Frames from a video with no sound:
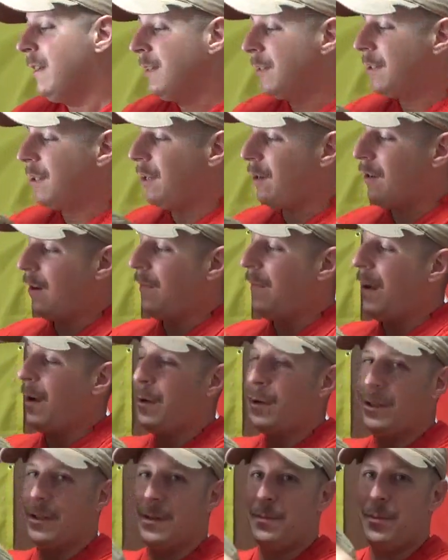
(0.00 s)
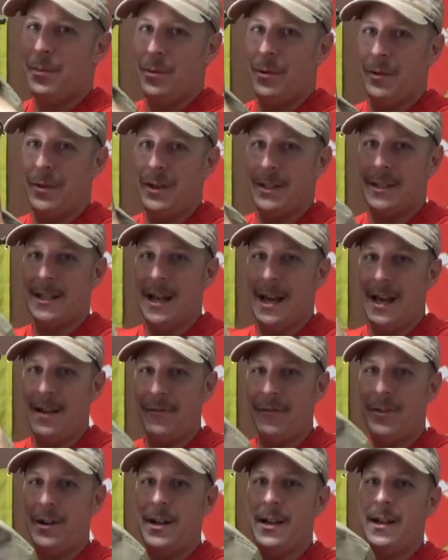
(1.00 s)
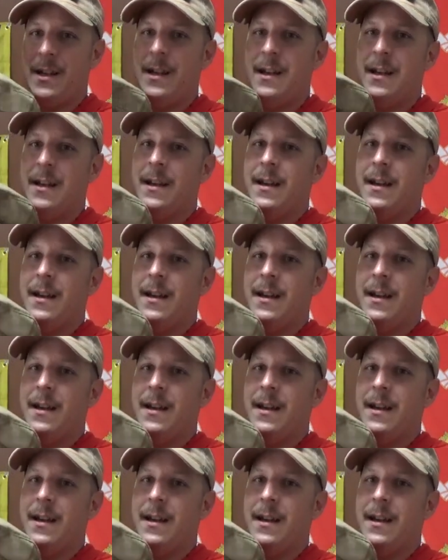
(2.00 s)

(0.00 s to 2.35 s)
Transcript: So if I was to pull this guy free,